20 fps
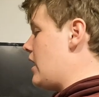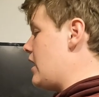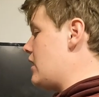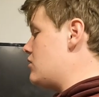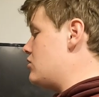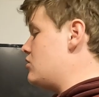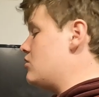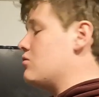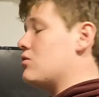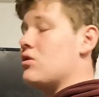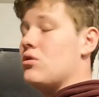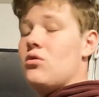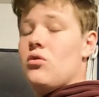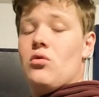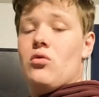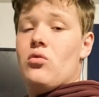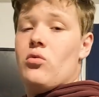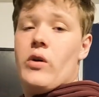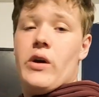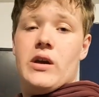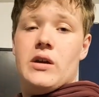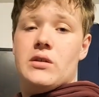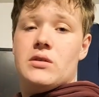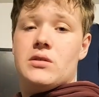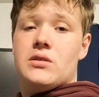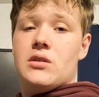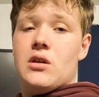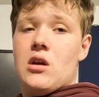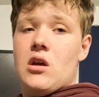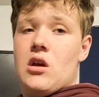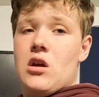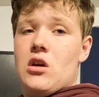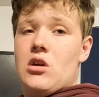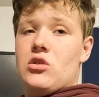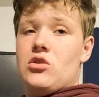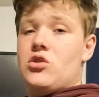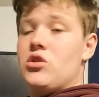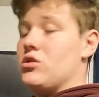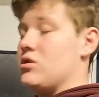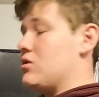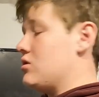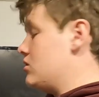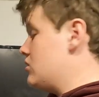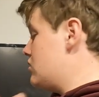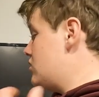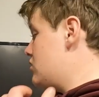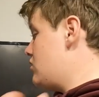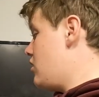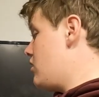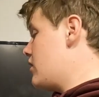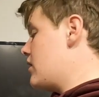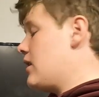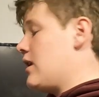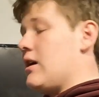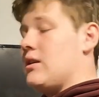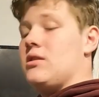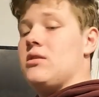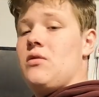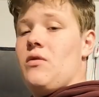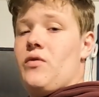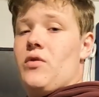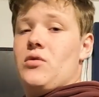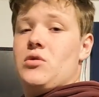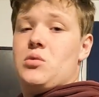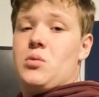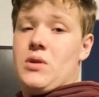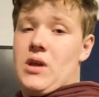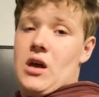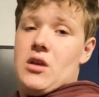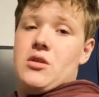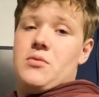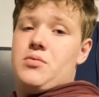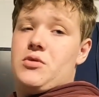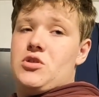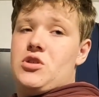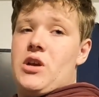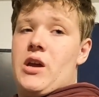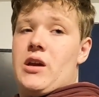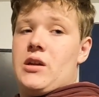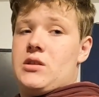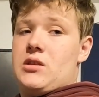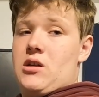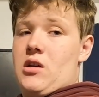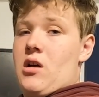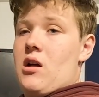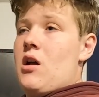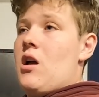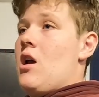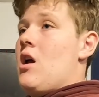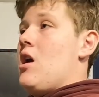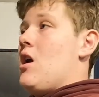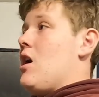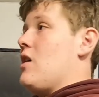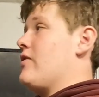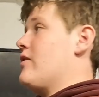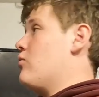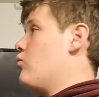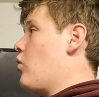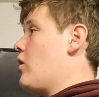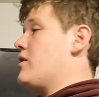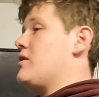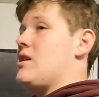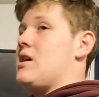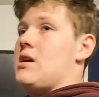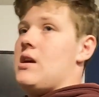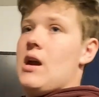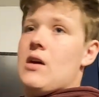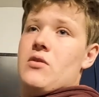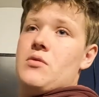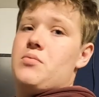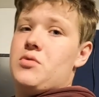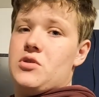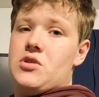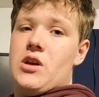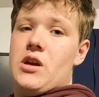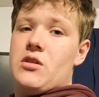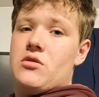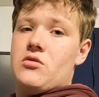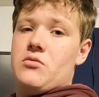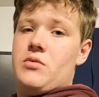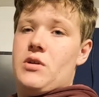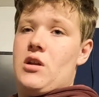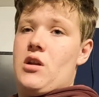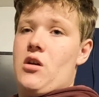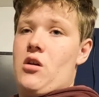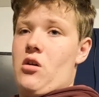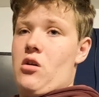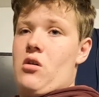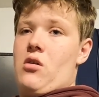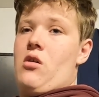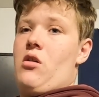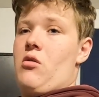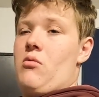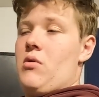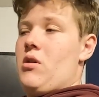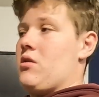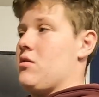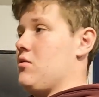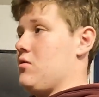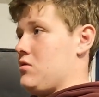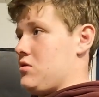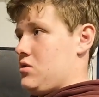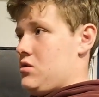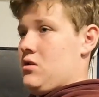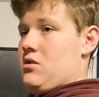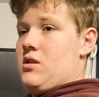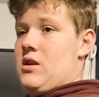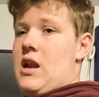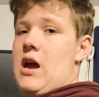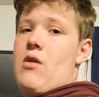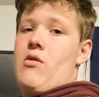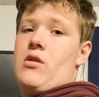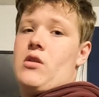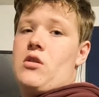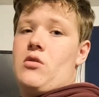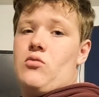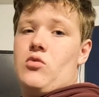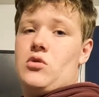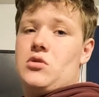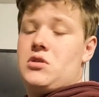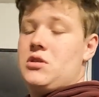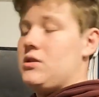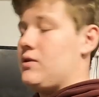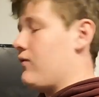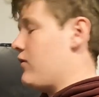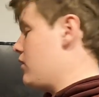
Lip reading: And you can always just start collecting the films without the projector, and then one day get the projector and be like, oh my gosh, now I can watch these